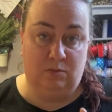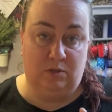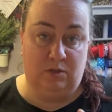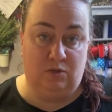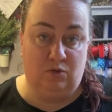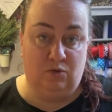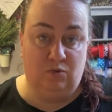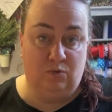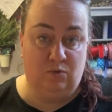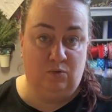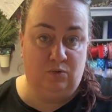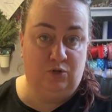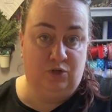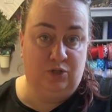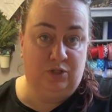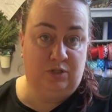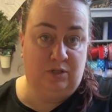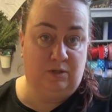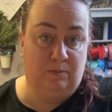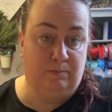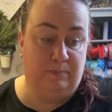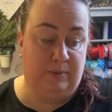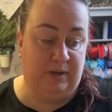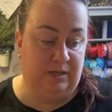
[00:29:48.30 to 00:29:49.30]
do
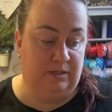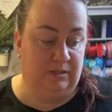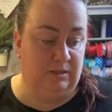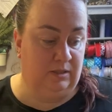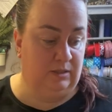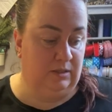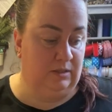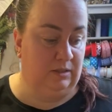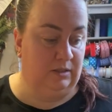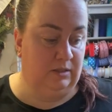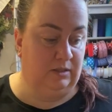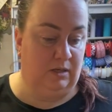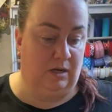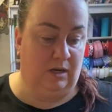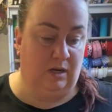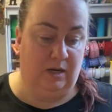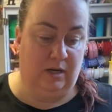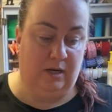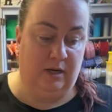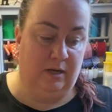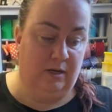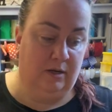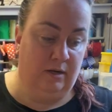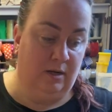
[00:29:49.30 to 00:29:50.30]
just a basic
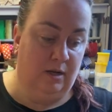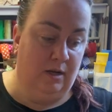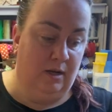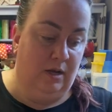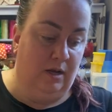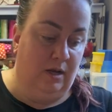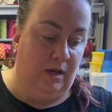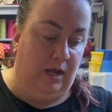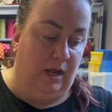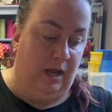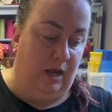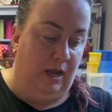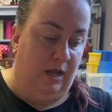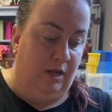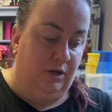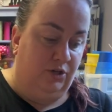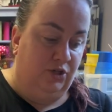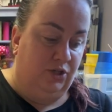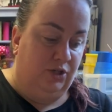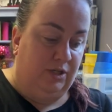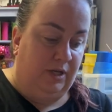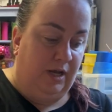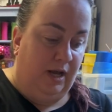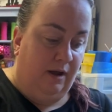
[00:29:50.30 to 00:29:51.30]
design and
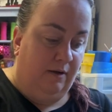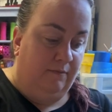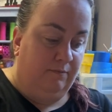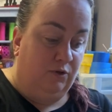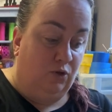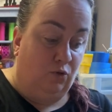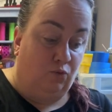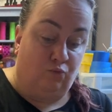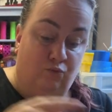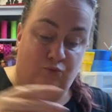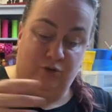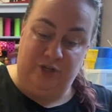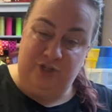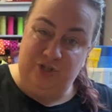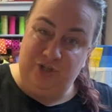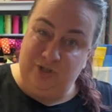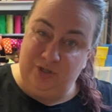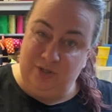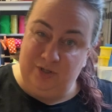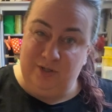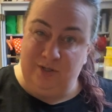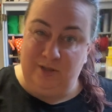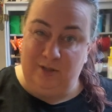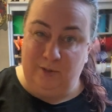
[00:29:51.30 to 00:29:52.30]
just have the
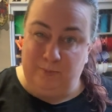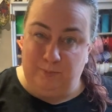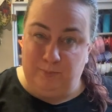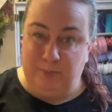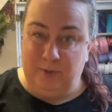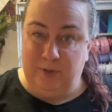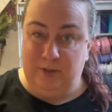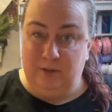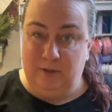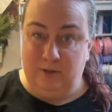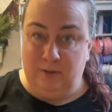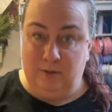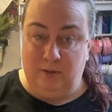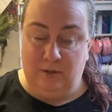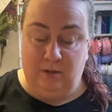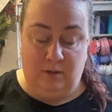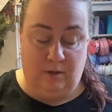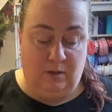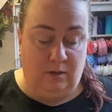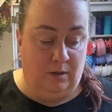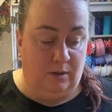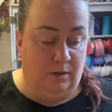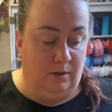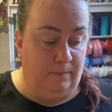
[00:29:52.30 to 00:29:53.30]
ridges in
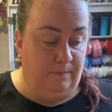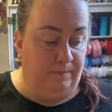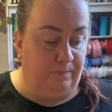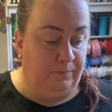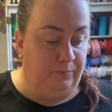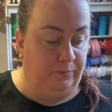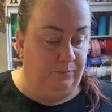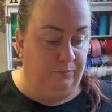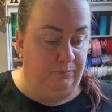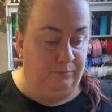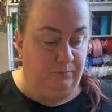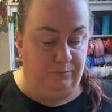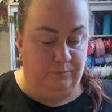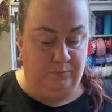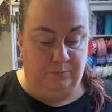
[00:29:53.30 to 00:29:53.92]
the